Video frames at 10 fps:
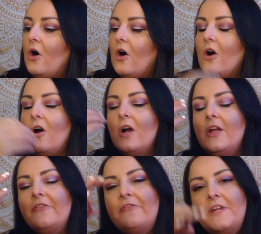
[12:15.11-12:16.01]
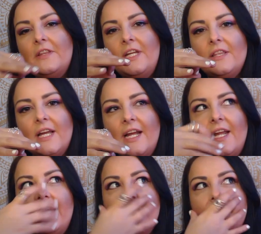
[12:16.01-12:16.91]
are feeling
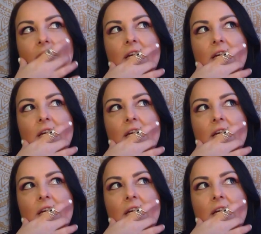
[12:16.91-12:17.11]
like